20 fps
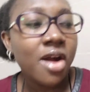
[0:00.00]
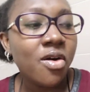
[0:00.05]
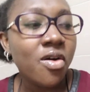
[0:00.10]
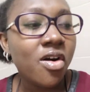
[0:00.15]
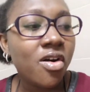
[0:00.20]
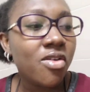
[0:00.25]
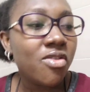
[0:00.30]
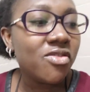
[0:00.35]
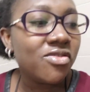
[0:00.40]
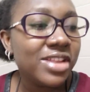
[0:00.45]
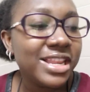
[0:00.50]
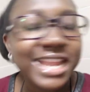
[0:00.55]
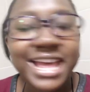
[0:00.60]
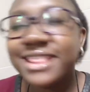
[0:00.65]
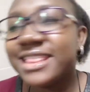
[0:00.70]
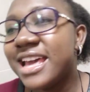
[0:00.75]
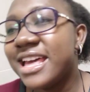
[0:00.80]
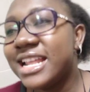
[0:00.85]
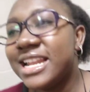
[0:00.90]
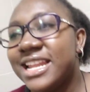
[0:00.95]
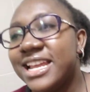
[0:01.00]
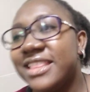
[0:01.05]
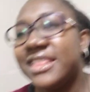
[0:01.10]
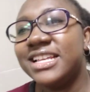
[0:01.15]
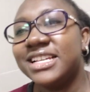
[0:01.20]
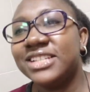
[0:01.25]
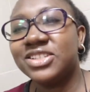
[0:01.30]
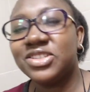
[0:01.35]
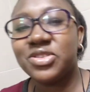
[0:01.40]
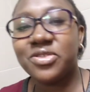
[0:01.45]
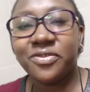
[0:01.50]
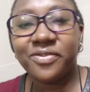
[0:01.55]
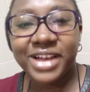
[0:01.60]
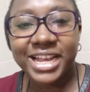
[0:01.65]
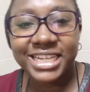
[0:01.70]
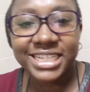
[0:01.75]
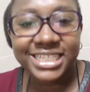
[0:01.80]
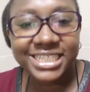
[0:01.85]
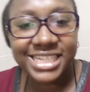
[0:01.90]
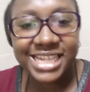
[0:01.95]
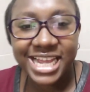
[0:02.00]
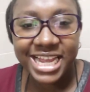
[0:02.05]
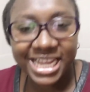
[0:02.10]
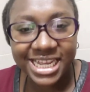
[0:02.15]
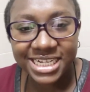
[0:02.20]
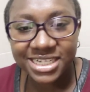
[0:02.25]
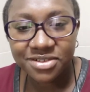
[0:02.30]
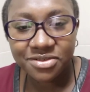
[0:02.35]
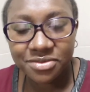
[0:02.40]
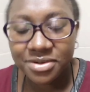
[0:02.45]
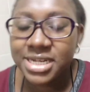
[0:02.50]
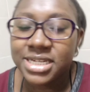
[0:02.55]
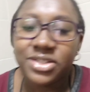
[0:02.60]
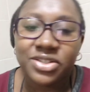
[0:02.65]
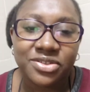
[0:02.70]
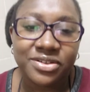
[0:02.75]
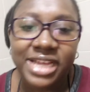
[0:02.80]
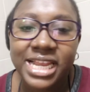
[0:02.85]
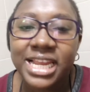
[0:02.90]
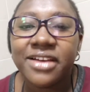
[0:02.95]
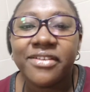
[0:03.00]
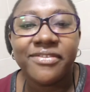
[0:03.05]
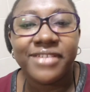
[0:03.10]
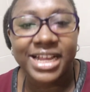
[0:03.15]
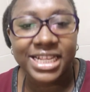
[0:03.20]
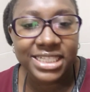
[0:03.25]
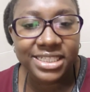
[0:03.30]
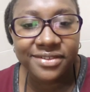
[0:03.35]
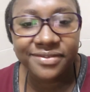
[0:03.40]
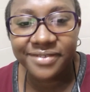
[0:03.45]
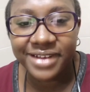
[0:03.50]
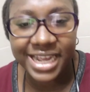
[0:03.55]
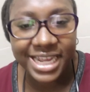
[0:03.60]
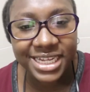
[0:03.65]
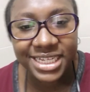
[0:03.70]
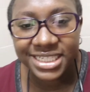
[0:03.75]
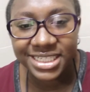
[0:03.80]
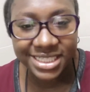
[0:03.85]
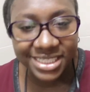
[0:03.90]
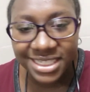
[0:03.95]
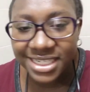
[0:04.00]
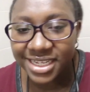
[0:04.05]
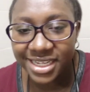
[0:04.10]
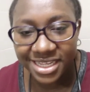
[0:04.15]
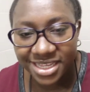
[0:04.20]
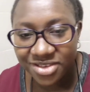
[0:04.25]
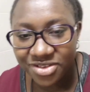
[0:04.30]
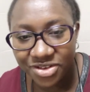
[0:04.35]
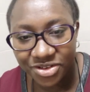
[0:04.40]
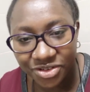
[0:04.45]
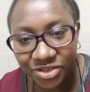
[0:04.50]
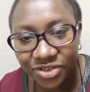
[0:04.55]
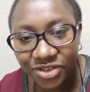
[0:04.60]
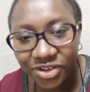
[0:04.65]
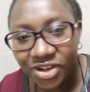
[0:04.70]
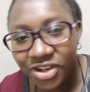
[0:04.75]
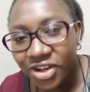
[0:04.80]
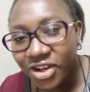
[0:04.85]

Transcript: oh, let these two fight. It's like when two elephants fight, you know.